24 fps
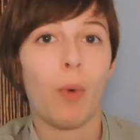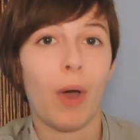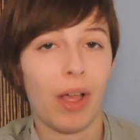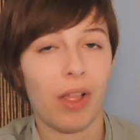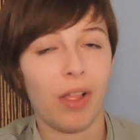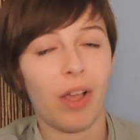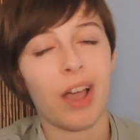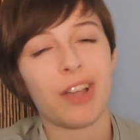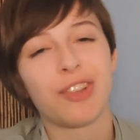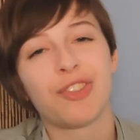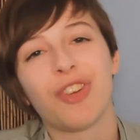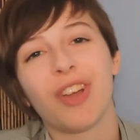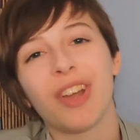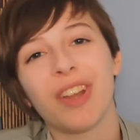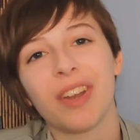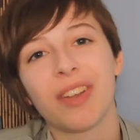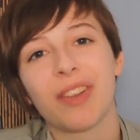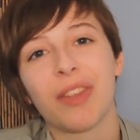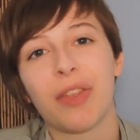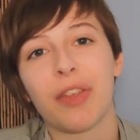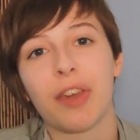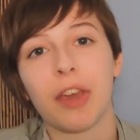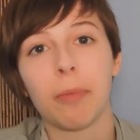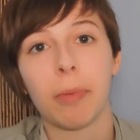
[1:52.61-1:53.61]
Well, I try
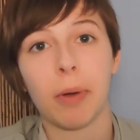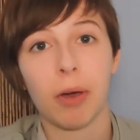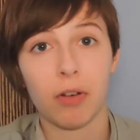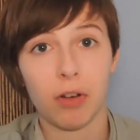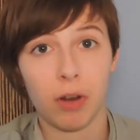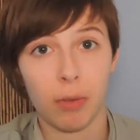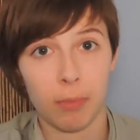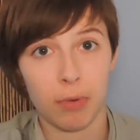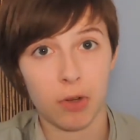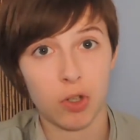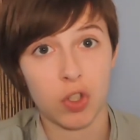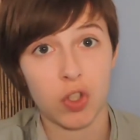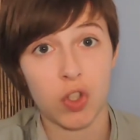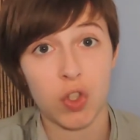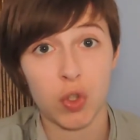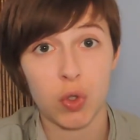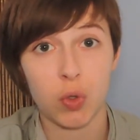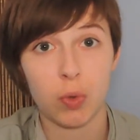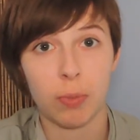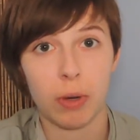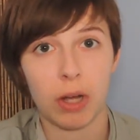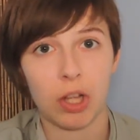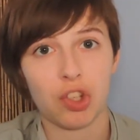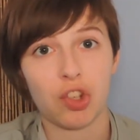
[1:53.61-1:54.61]
not to think about numbers
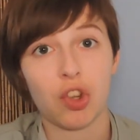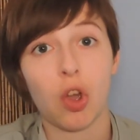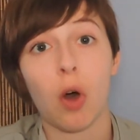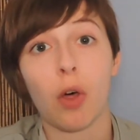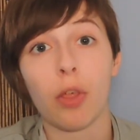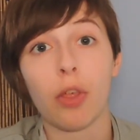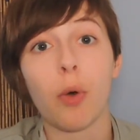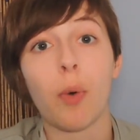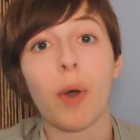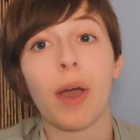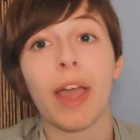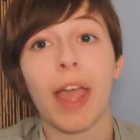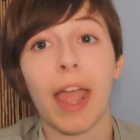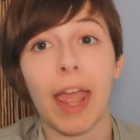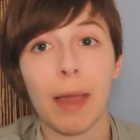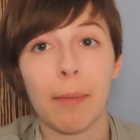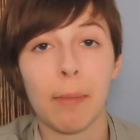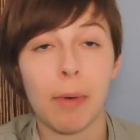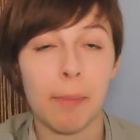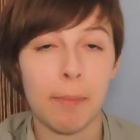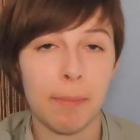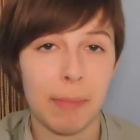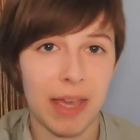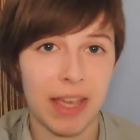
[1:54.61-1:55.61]
too much, although I
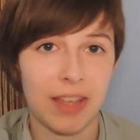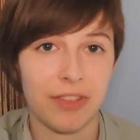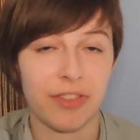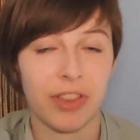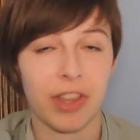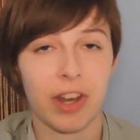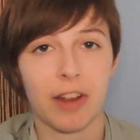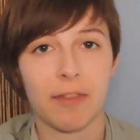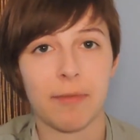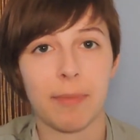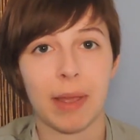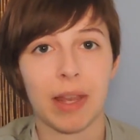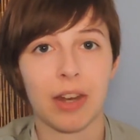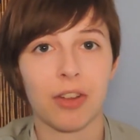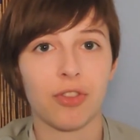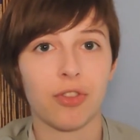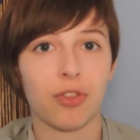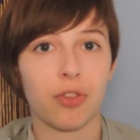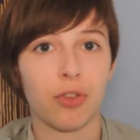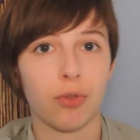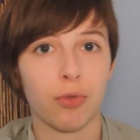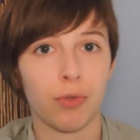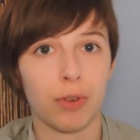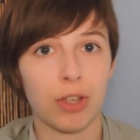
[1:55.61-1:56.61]
am amazed that I've
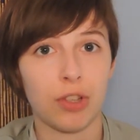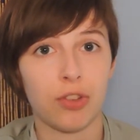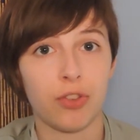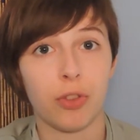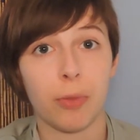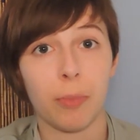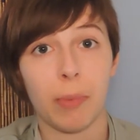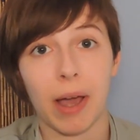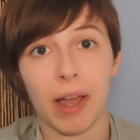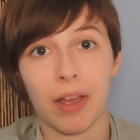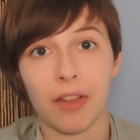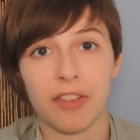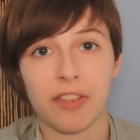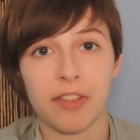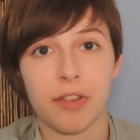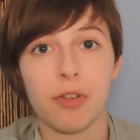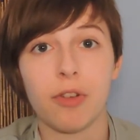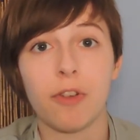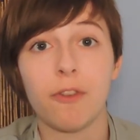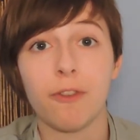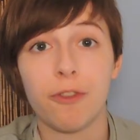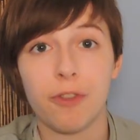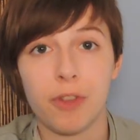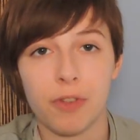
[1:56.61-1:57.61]
managed to reach the
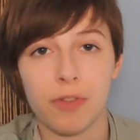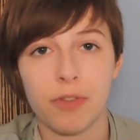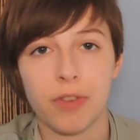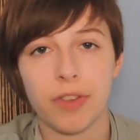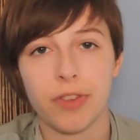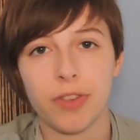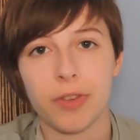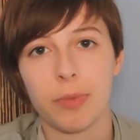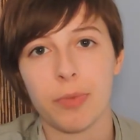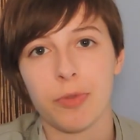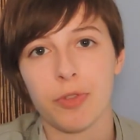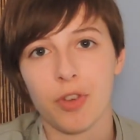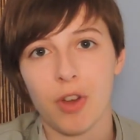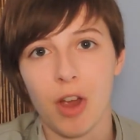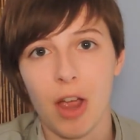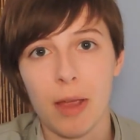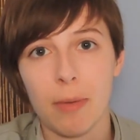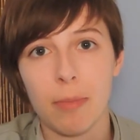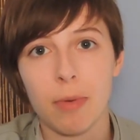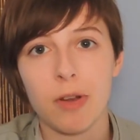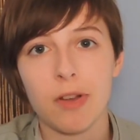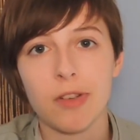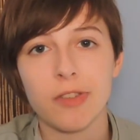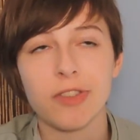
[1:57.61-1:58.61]
milestone of 50
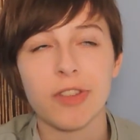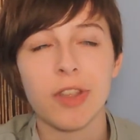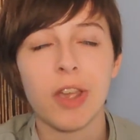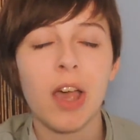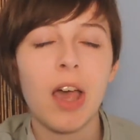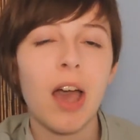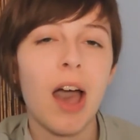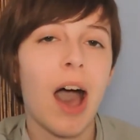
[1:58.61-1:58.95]
subscribers.